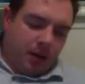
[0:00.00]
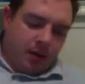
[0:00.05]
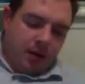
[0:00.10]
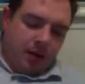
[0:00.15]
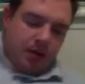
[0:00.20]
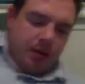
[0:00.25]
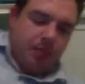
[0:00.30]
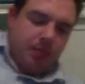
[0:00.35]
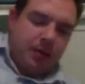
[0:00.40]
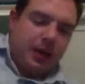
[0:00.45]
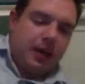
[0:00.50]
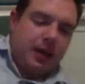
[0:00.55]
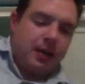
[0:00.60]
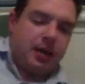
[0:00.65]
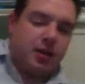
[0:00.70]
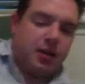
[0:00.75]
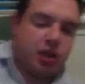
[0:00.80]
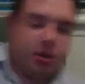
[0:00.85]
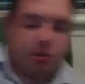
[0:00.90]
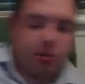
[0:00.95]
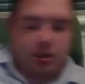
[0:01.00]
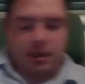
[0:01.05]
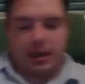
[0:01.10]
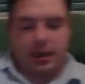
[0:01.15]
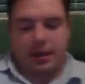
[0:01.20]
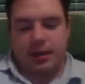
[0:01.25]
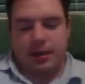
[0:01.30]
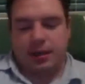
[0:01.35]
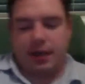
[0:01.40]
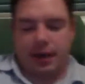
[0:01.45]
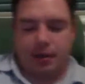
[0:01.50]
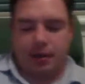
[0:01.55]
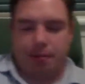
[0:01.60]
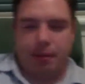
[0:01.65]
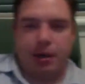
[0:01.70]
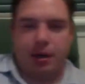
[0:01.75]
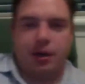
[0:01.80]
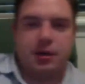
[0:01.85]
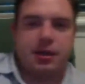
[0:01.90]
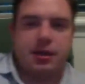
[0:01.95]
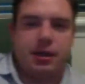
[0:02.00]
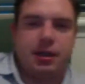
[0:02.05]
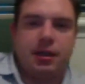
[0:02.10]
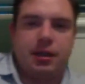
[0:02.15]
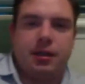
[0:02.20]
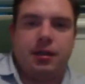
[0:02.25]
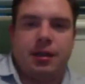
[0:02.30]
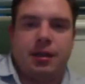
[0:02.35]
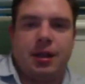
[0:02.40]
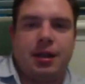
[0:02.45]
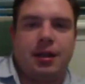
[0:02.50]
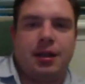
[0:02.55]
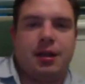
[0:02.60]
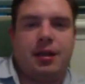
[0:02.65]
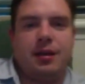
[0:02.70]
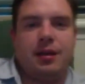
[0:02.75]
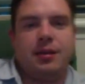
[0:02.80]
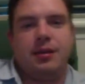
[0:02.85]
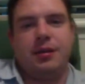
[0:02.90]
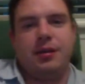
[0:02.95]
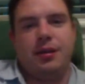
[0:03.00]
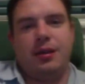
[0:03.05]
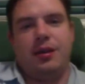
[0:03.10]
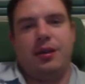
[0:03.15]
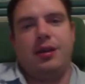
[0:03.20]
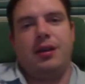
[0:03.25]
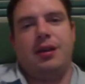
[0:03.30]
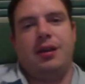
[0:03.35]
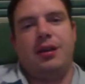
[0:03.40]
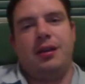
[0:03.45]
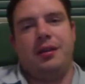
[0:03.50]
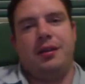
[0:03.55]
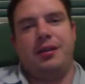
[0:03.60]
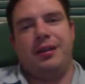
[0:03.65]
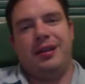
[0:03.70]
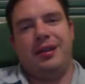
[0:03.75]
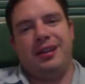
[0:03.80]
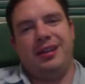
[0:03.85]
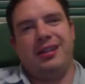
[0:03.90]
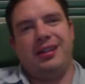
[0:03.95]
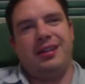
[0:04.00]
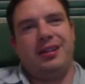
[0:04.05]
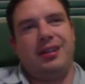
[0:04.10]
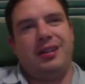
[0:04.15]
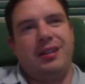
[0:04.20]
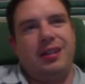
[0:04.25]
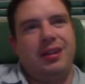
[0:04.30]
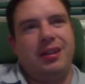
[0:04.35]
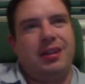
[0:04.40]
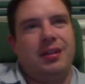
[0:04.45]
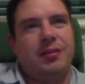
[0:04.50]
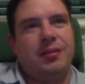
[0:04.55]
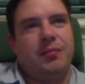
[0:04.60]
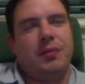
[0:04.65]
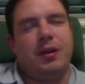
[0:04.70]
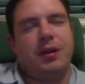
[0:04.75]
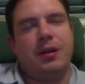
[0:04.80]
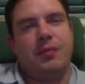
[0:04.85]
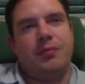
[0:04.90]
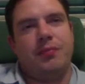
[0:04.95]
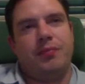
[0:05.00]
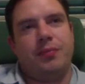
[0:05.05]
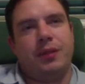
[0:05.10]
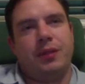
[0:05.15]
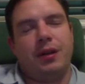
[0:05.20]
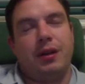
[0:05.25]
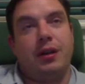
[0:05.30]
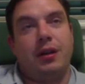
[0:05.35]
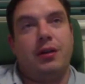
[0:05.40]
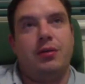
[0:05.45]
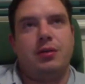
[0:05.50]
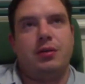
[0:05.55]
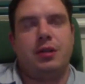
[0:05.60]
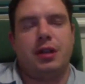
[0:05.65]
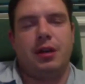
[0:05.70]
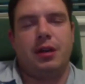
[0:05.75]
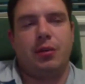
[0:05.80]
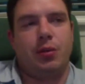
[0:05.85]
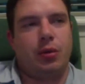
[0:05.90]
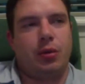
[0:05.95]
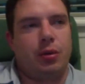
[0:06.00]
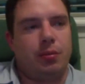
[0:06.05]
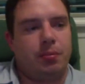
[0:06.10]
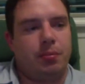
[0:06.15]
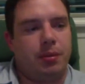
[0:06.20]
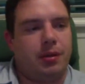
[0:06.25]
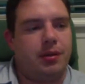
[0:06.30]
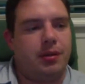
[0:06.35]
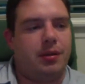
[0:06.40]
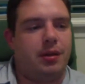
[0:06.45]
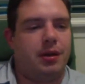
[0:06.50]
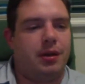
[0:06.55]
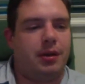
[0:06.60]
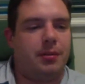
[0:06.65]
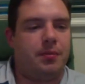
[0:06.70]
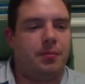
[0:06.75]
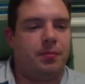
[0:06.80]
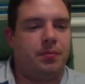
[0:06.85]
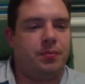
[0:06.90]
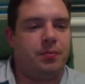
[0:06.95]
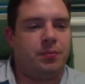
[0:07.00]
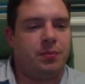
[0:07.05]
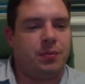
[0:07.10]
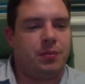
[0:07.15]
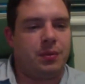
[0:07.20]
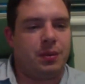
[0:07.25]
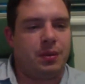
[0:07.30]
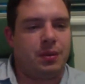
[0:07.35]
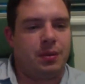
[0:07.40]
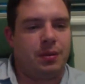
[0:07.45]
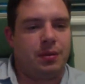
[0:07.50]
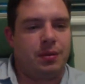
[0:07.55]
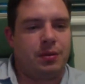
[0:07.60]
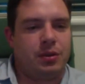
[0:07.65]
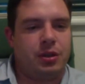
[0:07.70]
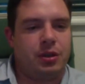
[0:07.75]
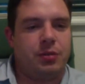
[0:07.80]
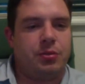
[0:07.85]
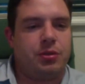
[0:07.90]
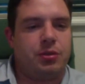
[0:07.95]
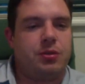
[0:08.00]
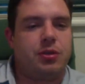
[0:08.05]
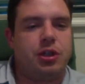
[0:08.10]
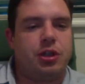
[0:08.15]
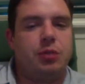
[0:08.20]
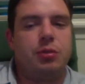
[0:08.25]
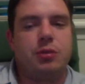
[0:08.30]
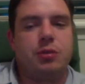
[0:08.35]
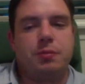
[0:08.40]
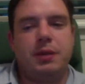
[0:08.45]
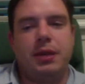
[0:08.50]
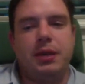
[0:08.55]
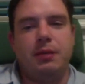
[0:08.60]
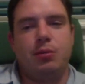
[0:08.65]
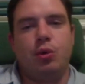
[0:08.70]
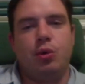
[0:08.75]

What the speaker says: yeah, that she was getting kind of bossy, and I hate using that word, but she was being more